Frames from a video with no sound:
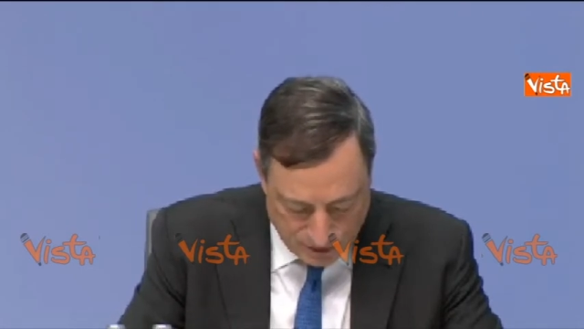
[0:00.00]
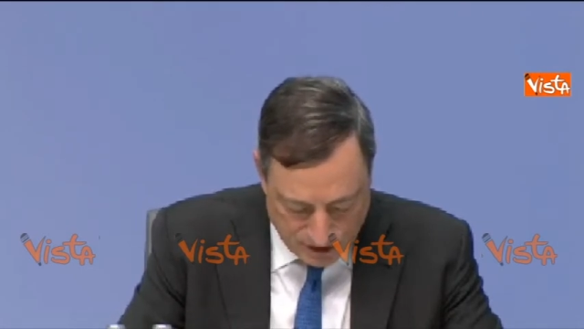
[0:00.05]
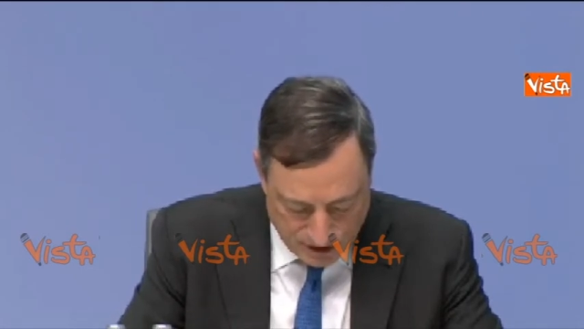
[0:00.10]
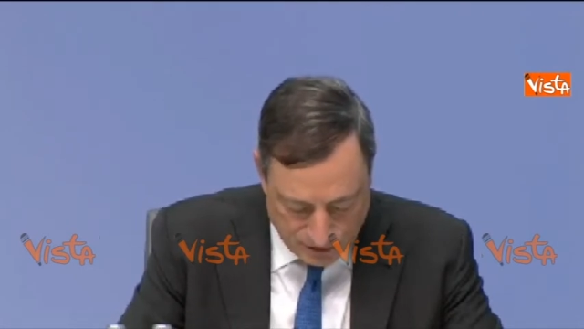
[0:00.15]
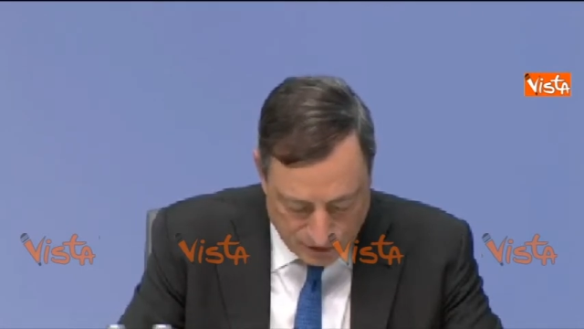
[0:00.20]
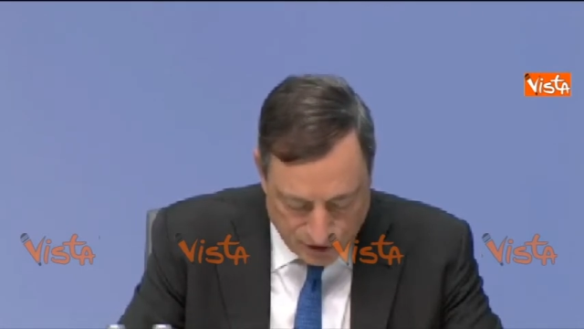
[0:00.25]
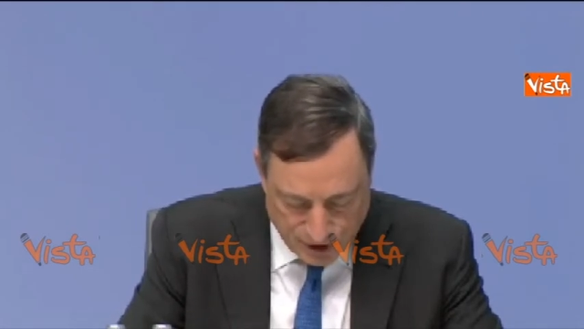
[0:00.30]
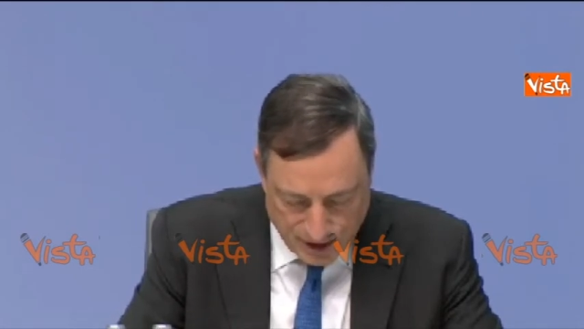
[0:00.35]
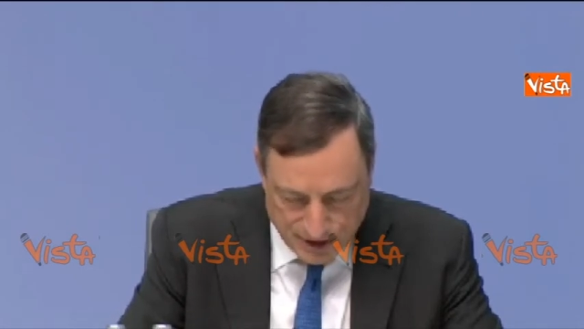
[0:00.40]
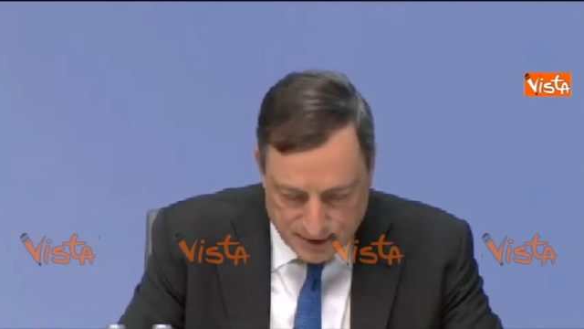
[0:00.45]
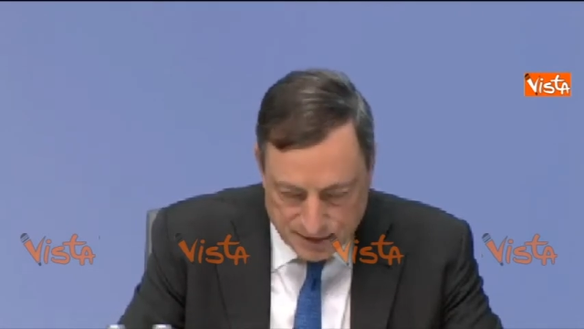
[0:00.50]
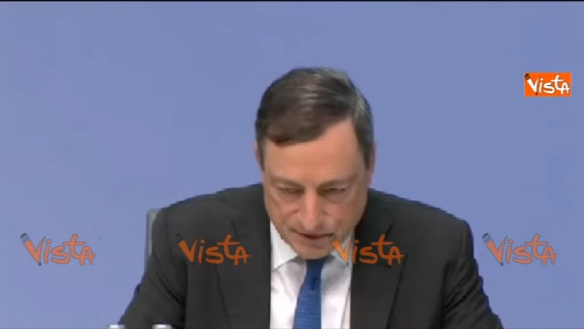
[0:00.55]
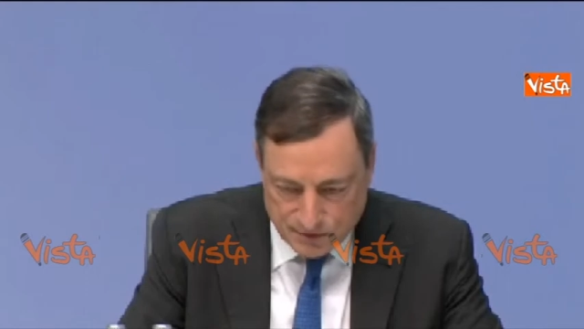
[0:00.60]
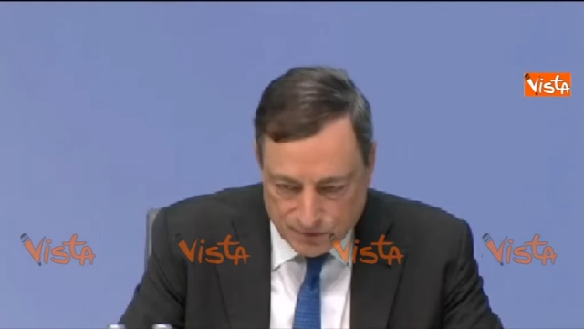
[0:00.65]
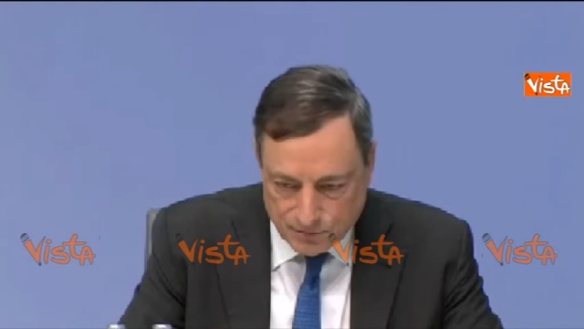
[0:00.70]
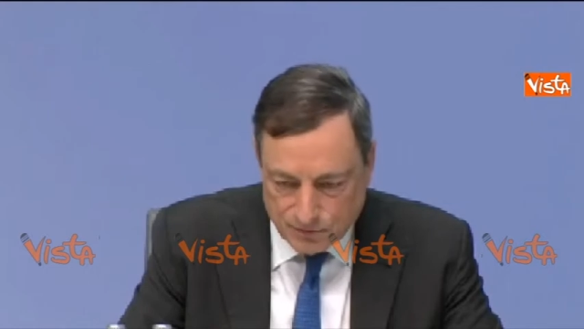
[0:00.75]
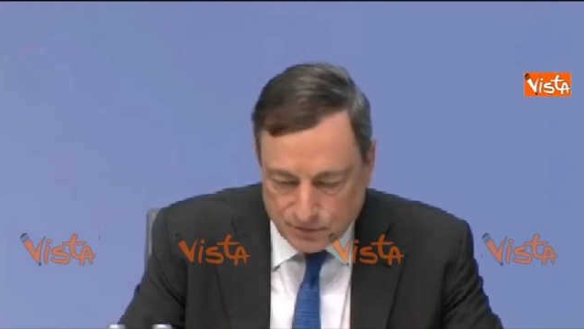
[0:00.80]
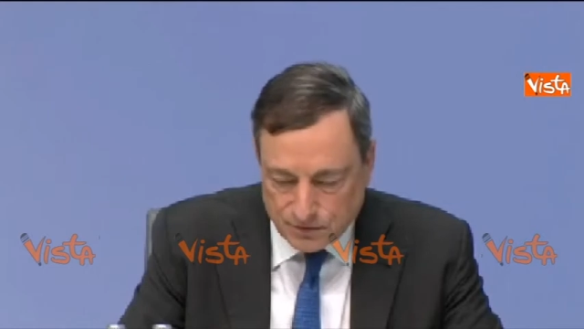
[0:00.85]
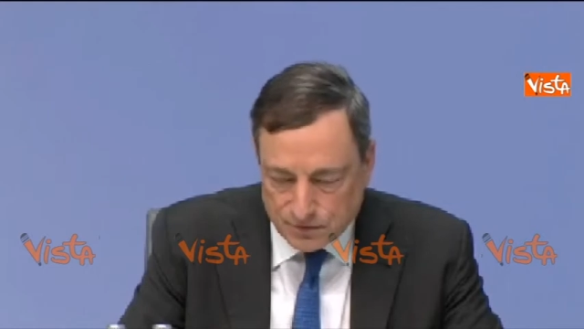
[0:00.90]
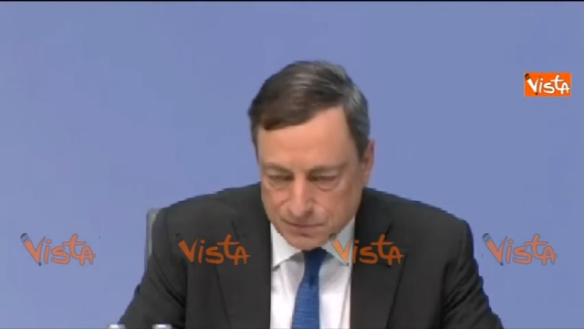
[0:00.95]
was addressed
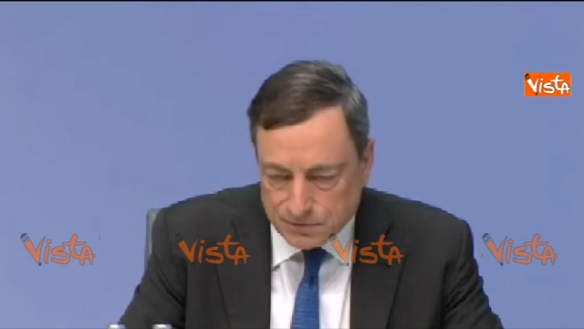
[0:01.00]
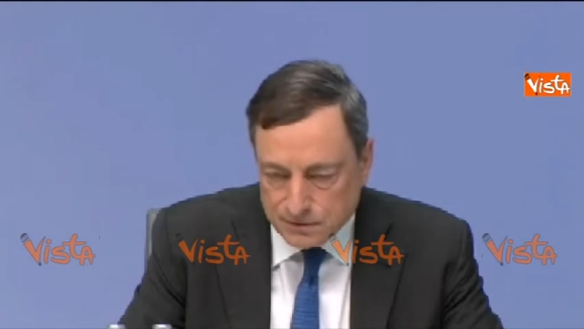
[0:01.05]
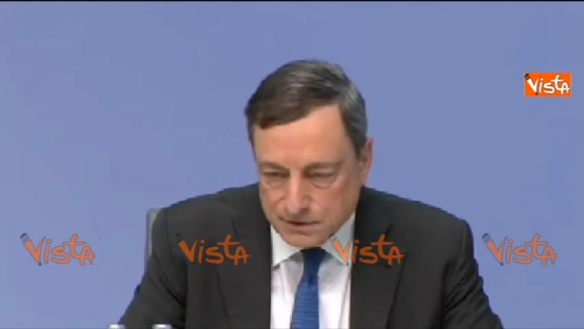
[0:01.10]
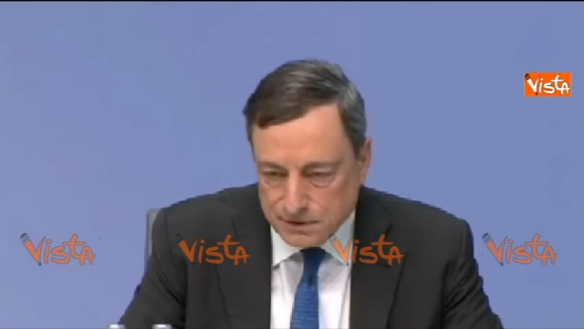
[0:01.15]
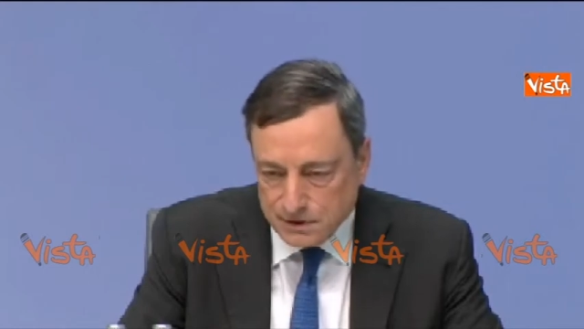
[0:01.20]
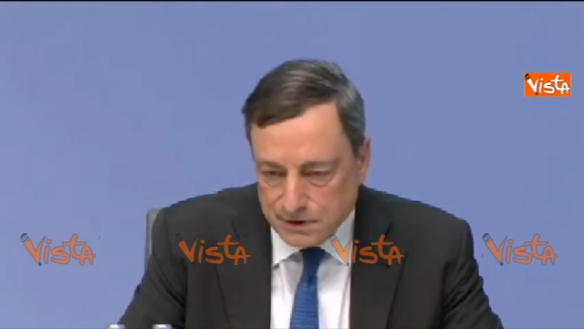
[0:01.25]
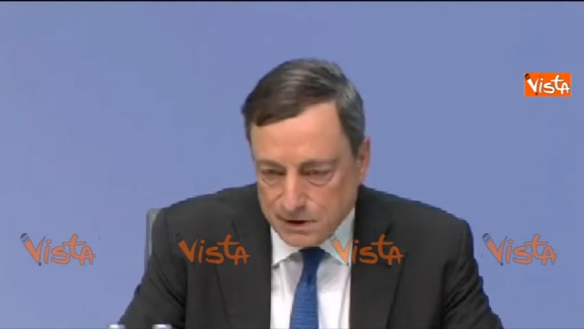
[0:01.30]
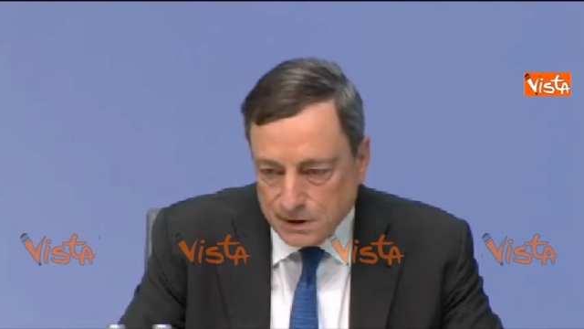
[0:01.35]
to